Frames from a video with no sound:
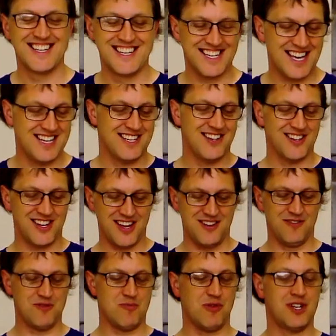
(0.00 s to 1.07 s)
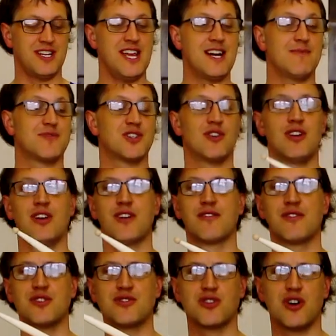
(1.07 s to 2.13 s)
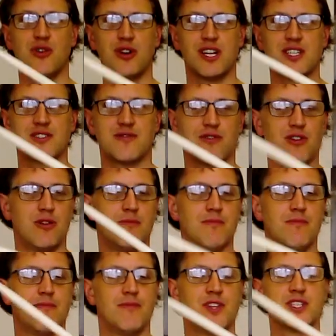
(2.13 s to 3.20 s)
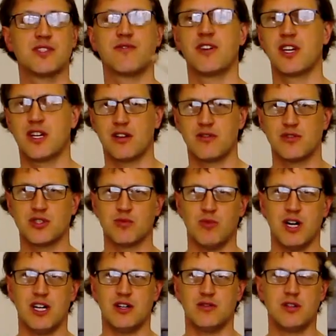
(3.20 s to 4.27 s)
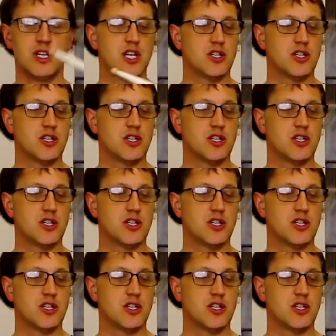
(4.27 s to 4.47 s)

getting off point. Yeah, so a lot of control is from this finger as well.